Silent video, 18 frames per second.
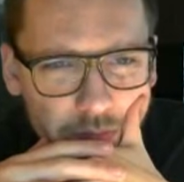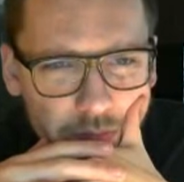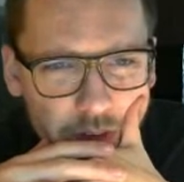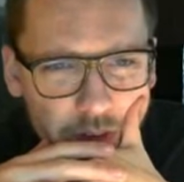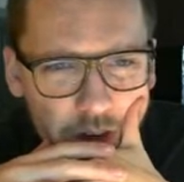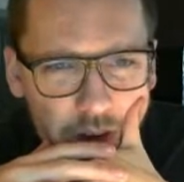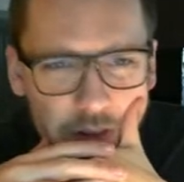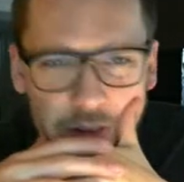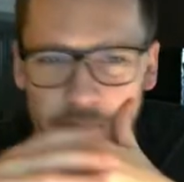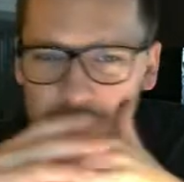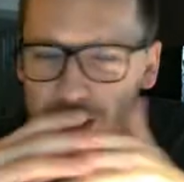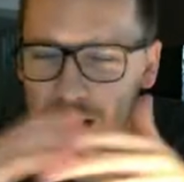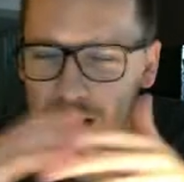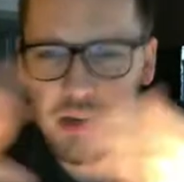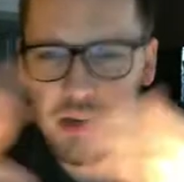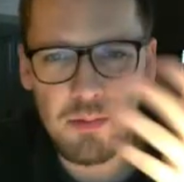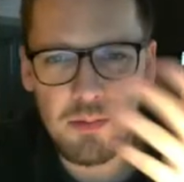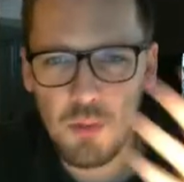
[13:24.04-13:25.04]

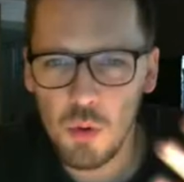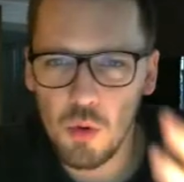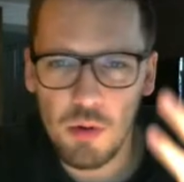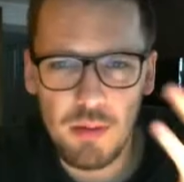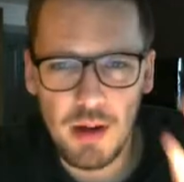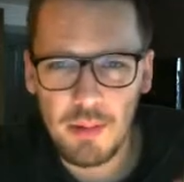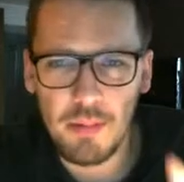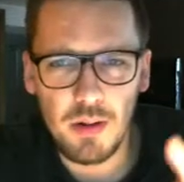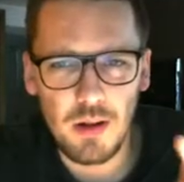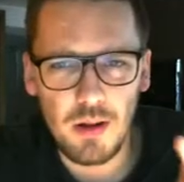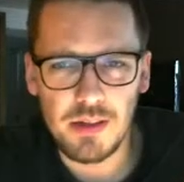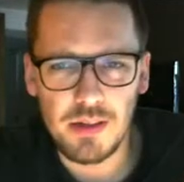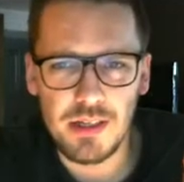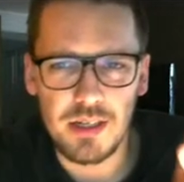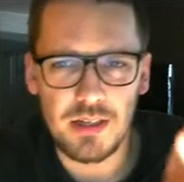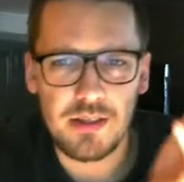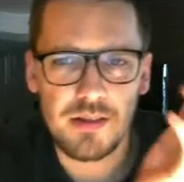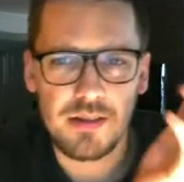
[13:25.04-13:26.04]
understanding more about
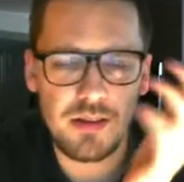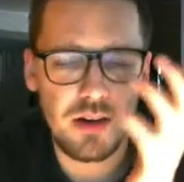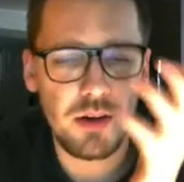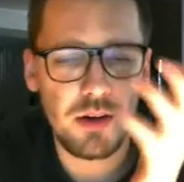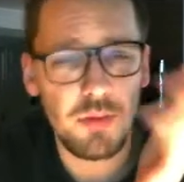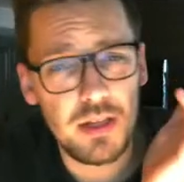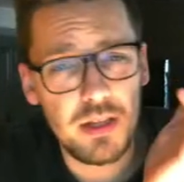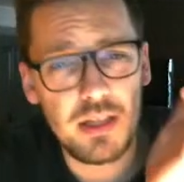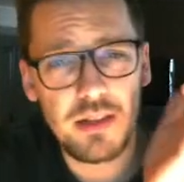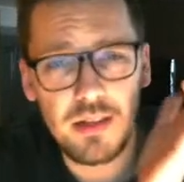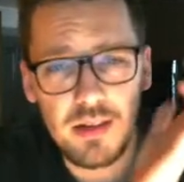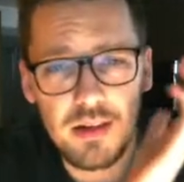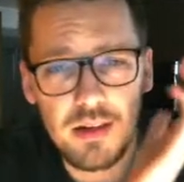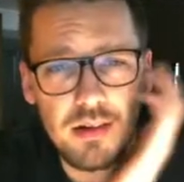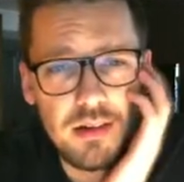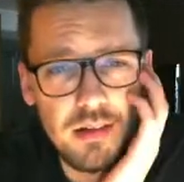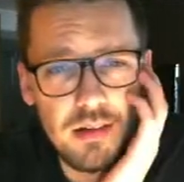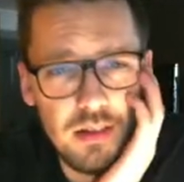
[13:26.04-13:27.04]
politics. I really
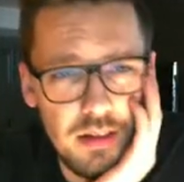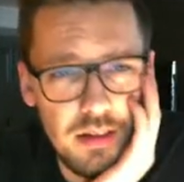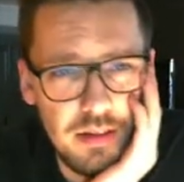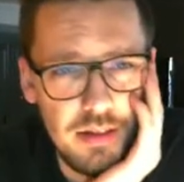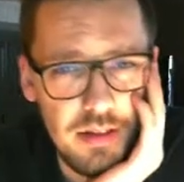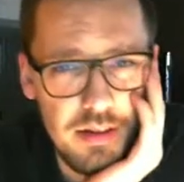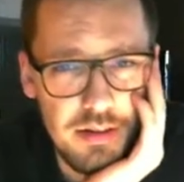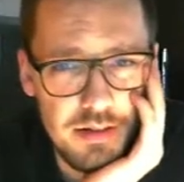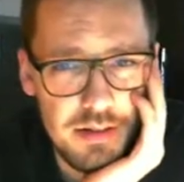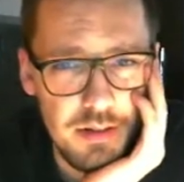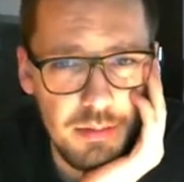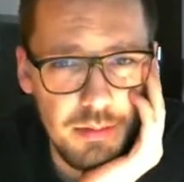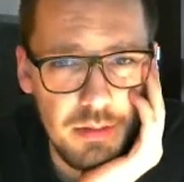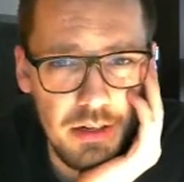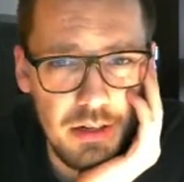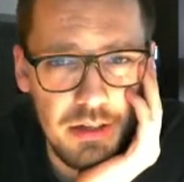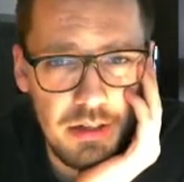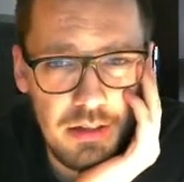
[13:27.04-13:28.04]
think that there's
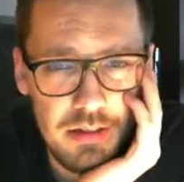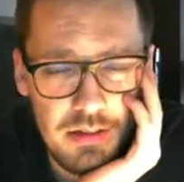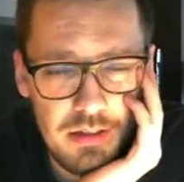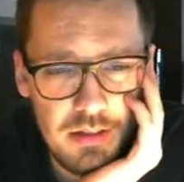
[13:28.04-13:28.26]
something in it.